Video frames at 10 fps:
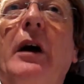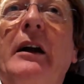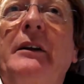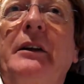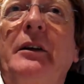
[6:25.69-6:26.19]

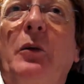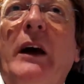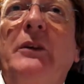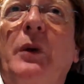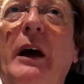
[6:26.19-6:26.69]
under the
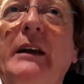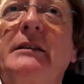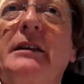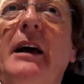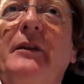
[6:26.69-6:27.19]
white
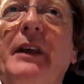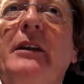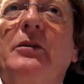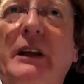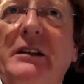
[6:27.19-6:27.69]
wines
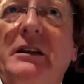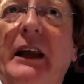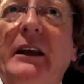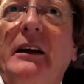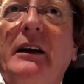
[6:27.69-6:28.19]
than a
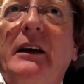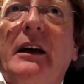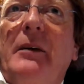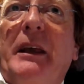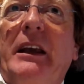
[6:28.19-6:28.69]
Riesling,
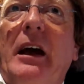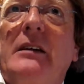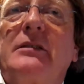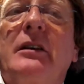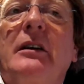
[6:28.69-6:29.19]

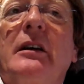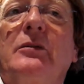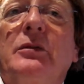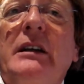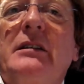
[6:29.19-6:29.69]
because
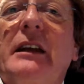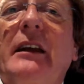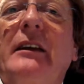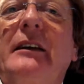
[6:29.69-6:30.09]
Riesling